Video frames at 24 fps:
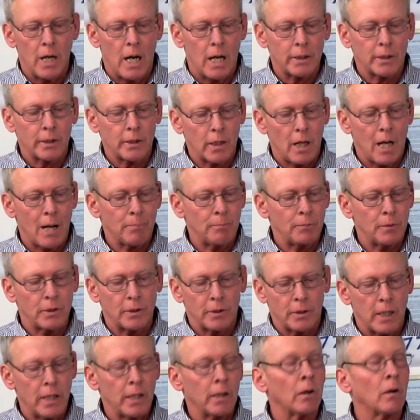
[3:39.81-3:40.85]
not stop the
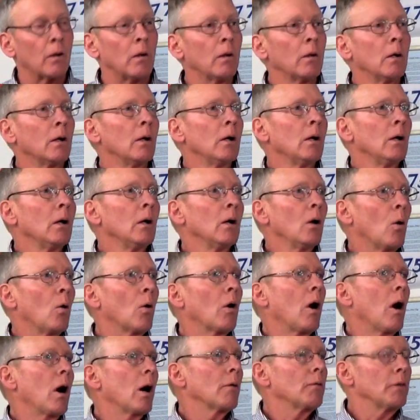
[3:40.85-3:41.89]
sale
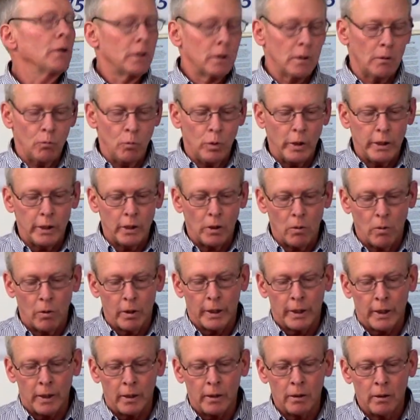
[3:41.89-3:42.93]
or harvest of wheat in
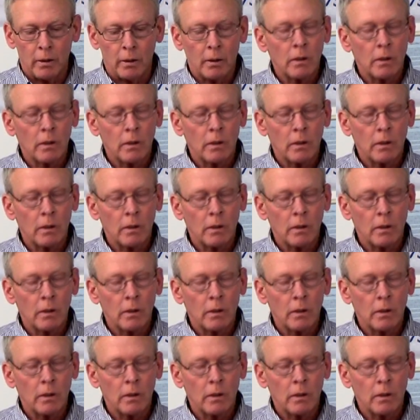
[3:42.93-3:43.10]
Oregon.